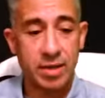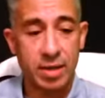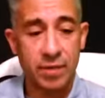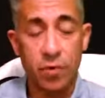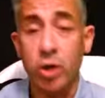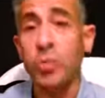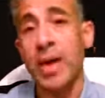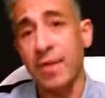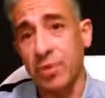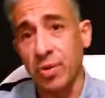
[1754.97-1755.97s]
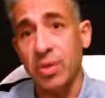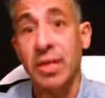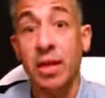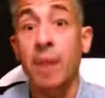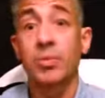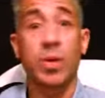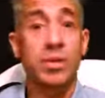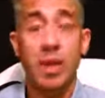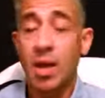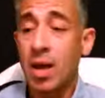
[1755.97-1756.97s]
And of course, we have students that come to
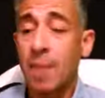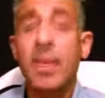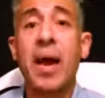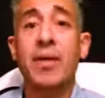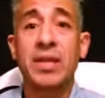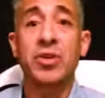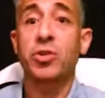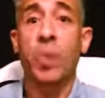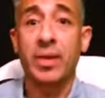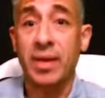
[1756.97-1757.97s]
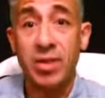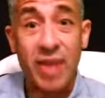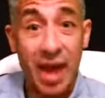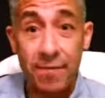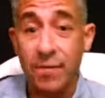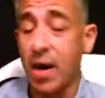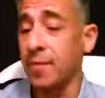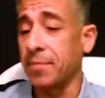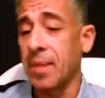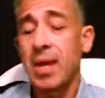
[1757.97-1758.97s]
us, parents that just want the kids to have
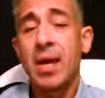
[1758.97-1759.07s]
fun.